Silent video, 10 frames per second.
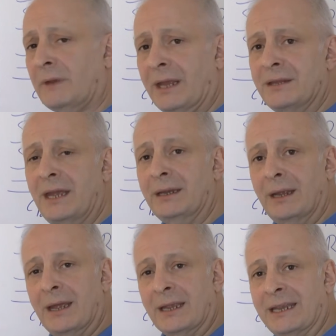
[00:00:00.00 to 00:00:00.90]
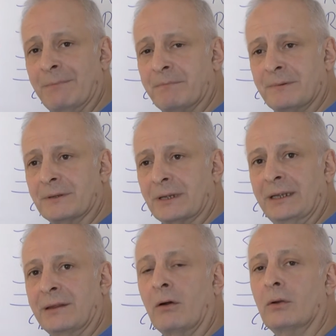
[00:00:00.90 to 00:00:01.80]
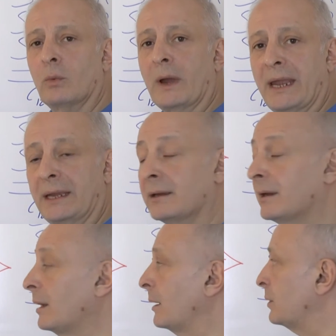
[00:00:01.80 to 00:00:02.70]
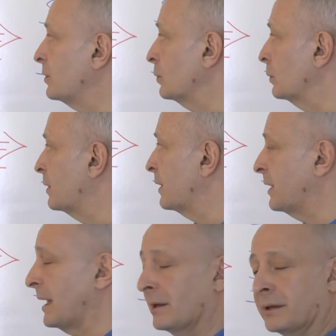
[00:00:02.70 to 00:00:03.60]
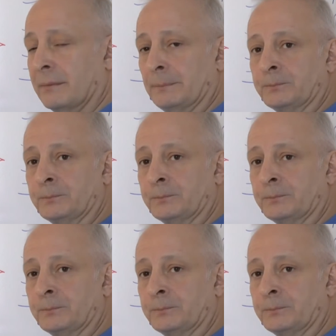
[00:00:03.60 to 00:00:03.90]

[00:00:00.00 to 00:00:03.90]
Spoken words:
and then keeps its own way to the cells.